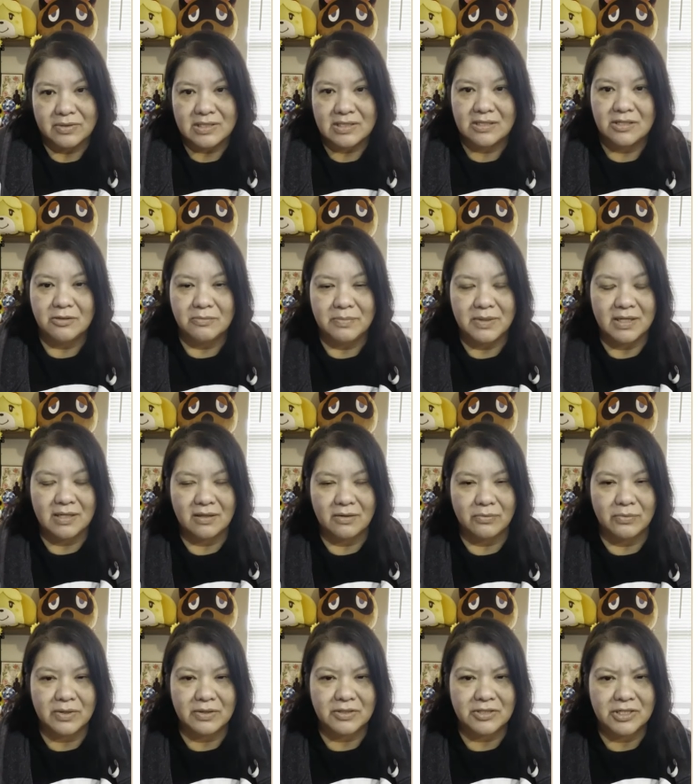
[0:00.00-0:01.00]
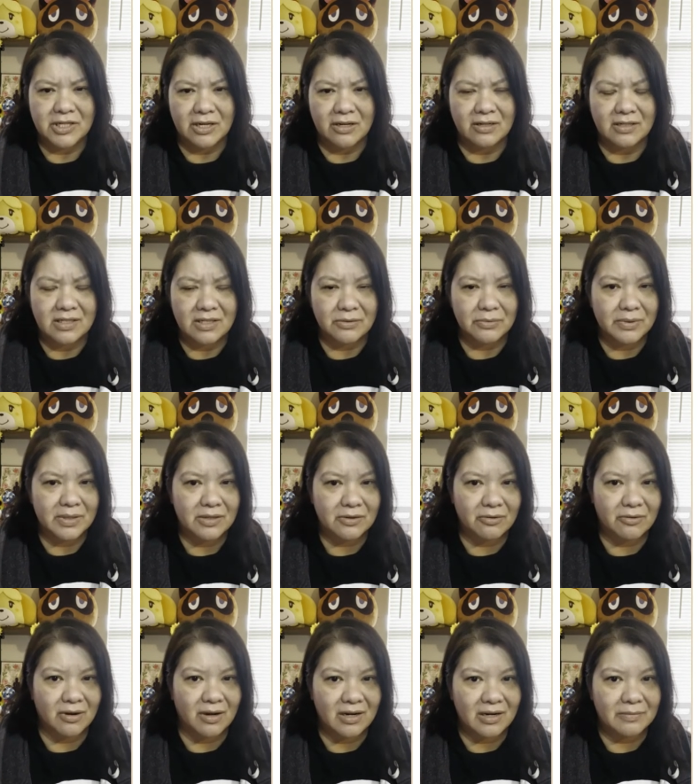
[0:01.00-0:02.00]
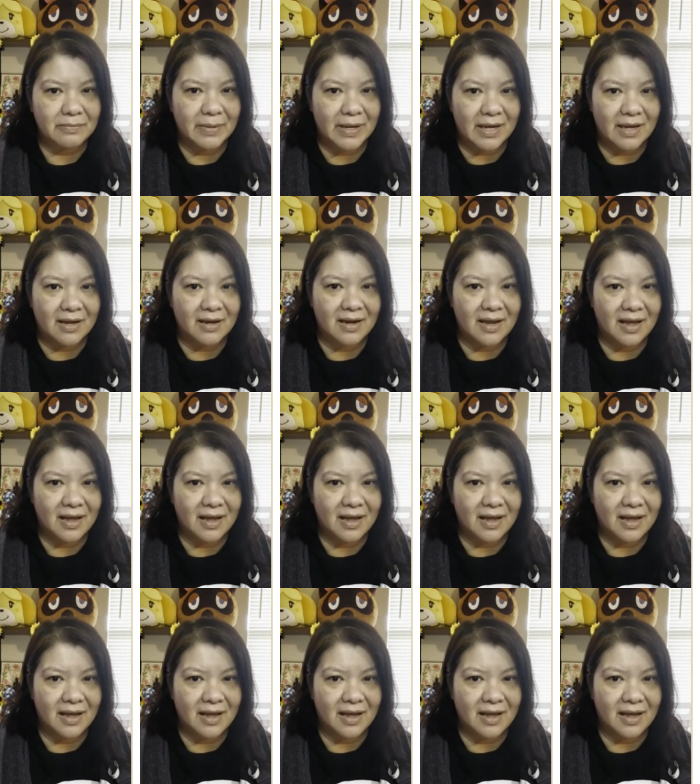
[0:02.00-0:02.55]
still be in the wheelchair, deal with the chronic pain,